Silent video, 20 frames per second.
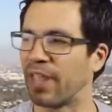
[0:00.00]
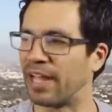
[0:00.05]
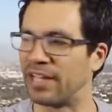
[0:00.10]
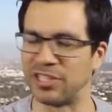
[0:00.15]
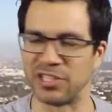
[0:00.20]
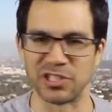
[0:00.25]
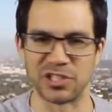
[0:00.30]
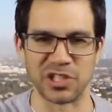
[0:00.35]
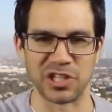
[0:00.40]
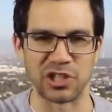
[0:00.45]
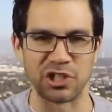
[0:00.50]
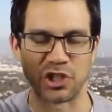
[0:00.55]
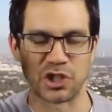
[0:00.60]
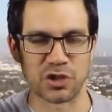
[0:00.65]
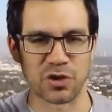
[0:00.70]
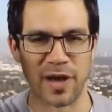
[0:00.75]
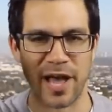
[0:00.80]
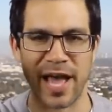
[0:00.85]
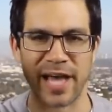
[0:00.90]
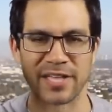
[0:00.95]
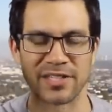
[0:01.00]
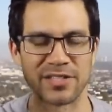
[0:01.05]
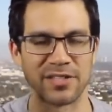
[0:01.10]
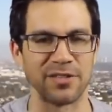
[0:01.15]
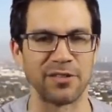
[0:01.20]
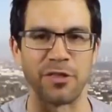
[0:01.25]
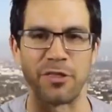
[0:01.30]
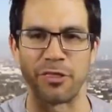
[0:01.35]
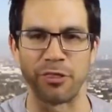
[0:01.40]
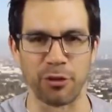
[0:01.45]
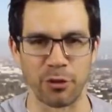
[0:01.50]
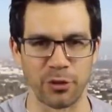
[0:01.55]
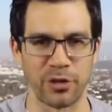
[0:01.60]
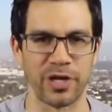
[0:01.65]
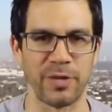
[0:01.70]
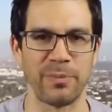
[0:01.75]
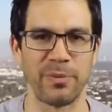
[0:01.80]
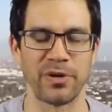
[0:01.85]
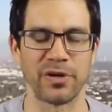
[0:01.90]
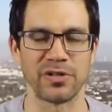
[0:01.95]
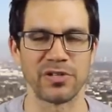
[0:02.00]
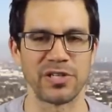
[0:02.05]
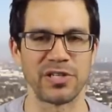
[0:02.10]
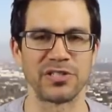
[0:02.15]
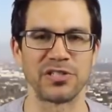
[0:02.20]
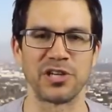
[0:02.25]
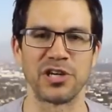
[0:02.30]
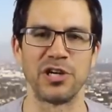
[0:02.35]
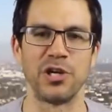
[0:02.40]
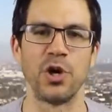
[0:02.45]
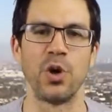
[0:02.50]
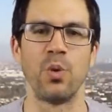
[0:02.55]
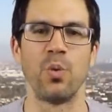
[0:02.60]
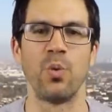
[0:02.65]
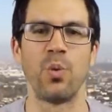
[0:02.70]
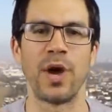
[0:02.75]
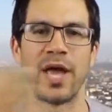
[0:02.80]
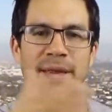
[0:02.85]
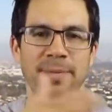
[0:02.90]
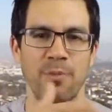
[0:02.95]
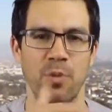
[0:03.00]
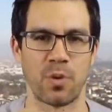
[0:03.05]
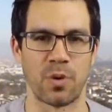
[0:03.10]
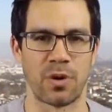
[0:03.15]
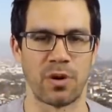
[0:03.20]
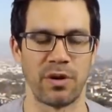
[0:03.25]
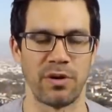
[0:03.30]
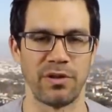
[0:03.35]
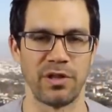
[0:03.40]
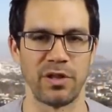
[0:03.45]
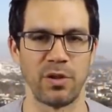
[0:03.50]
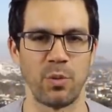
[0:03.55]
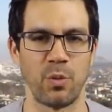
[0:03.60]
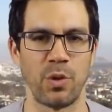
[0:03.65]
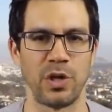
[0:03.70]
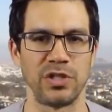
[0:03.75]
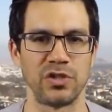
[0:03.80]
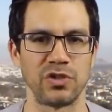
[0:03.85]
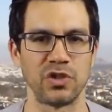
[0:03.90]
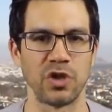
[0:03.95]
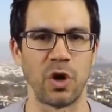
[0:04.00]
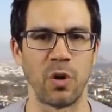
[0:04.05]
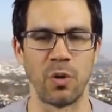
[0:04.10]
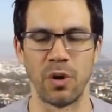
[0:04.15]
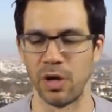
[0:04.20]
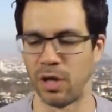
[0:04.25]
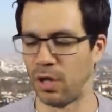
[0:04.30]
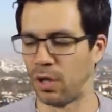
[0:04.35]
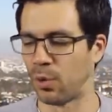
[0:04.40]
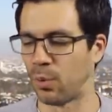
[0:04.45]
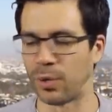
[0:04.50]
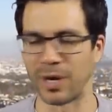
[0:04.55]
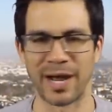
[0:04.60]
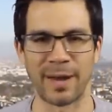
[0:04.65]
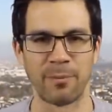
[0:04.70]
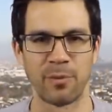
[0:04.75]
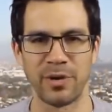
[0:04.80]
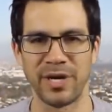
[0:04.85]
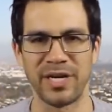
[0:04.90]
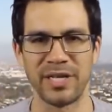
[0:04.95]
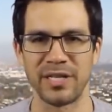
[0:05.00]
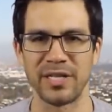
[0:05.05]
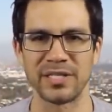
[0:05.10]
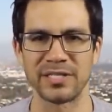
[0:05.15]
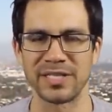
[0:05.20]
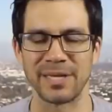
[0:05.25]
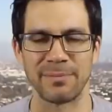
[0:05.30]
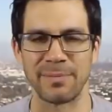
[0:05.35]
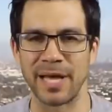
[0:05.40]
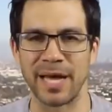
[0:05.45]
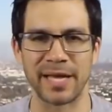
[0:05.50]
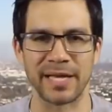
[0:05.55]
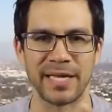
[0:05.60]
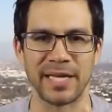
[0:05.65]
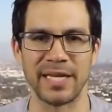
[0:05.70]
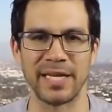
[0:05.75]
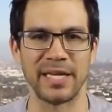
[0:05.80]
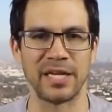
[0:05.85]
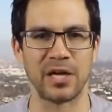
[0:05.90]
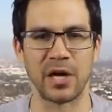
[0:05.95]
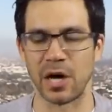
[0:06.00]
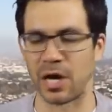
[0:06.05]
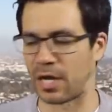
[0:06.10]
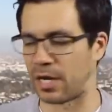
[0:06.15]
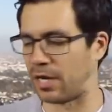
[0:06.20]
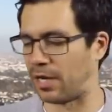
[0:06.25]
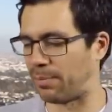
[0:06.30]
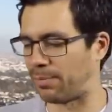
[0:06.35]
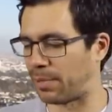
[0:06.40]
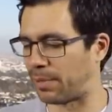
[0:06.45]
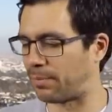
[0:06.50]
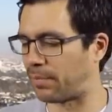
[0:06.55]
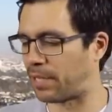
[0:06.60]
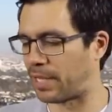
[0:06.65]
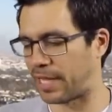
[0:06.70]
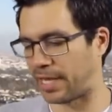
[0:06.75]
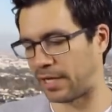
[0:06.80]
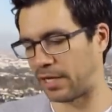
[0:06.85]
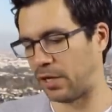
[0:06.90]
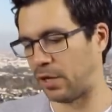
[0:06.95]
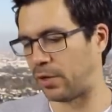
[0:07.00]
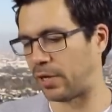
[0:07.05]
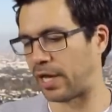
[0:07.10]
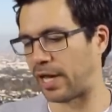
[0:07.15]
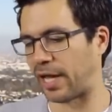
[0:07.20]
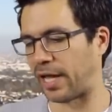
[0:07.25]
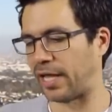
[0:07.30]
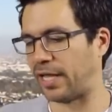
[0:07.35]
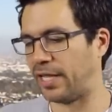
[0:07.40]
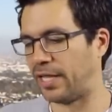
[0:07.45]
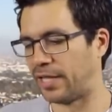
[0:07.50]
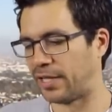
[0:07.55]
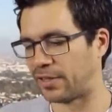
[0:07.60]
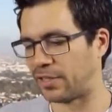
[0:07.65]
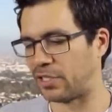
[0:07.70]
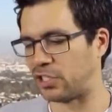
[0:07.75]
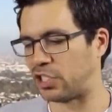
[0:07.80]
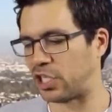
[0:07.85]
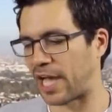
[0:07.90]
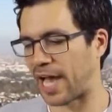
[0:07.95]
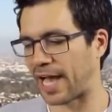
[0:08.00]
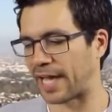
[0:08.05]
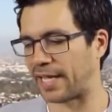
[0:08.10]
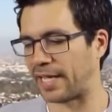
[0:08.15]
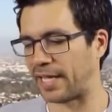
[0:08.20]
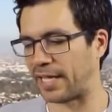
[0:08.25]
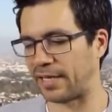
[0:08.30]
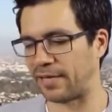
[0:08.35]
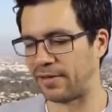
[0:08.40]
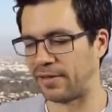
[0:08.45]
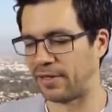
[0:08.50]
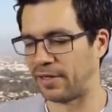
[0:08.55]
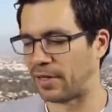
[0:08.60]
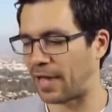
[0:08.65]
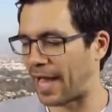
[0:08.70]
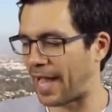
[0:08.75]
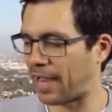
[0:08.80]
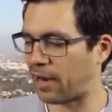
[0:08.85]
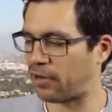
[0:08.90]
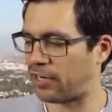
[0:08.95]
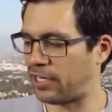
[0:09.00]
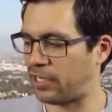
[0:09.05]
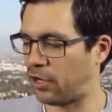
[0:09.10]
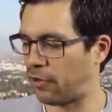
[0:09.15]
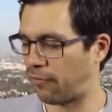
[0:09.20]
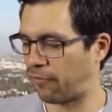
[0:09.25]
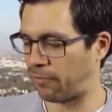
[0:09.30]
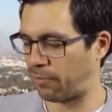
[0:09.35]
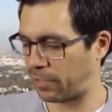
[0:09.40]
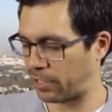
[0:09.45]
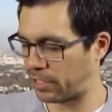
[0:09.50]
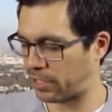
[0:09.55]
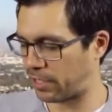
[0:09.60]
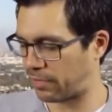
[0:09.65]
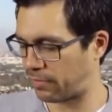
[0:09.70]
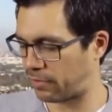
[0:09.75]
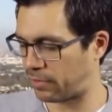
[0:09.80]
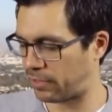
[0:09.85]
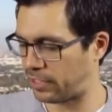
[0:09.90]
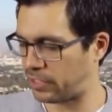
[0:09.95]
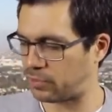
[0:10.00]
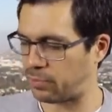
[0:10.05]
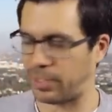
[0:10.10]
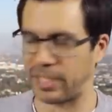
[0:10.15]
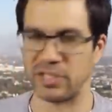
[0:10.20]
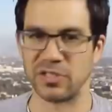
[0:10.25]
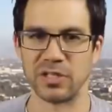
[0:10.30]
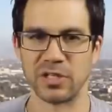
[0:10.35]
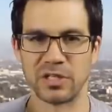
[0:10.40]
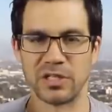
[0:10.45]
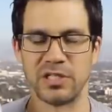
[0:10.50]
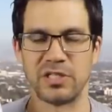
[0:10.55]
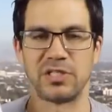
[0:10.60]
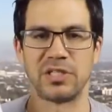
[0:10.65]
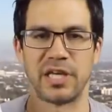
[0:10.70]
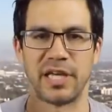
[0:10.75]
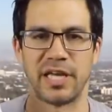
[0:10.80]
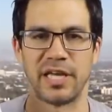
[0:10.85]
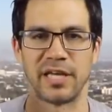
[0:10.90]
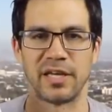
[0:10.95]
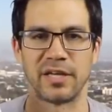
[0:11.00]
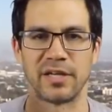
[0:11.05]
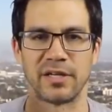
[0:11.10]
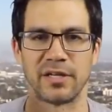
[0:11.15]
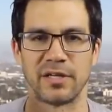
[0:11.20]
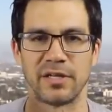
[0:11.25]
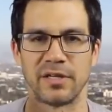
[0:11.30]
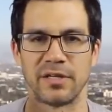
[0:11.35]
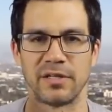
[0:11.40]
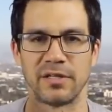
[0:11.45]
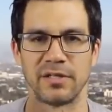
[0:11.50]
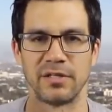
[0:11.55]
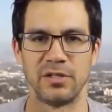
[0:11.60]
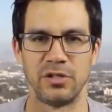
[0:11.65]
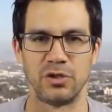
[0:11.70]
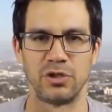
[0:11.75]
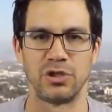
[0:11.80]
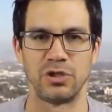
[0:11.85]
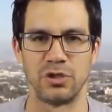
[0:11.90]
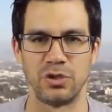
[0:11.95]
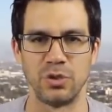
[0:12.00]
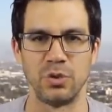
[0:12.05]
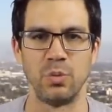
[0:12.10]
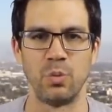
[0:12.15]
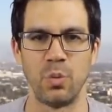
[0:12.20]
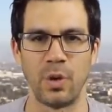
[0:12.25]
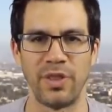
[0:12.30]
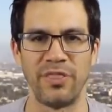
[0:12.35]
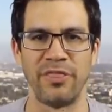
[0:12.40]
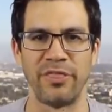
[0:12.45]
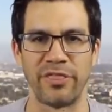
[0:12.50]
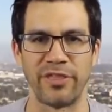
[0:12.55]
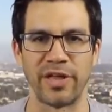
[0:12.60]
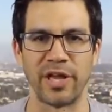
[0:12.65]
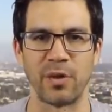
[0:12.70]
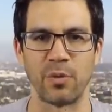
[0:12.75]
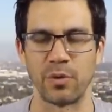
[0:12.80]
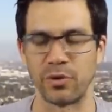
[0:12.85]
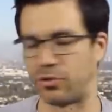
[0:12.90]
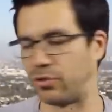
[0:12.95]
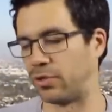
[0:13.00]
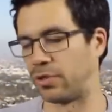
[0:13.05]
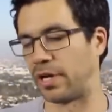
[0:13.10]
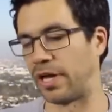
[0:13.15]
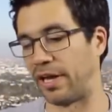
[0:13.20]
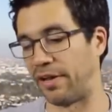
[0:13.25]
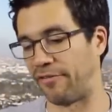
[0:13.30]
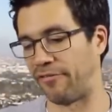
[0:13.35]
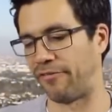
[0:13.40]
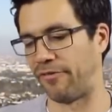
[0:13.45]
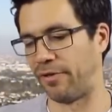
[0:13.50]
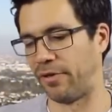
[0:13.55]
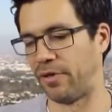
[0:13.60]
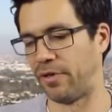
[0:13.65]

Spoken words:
and just extracts the 30 books is gonna know way more than the one. So when I'm reading this, I'm not getting caught up. I'm like, okay, the jacket. I already know from the cover, he's basically saying you should do one thing with your life.